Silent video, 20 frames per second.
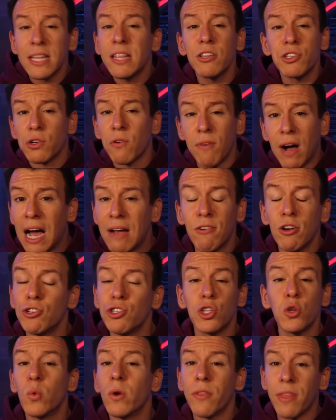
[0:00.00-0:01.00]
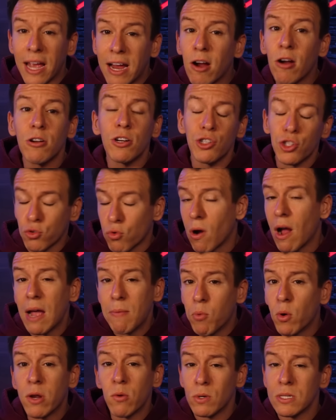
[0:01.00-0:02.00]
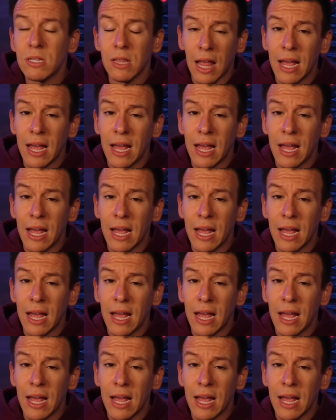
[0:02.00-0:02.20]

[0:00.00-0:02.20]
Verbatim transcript: let the survivors who were there describe what it was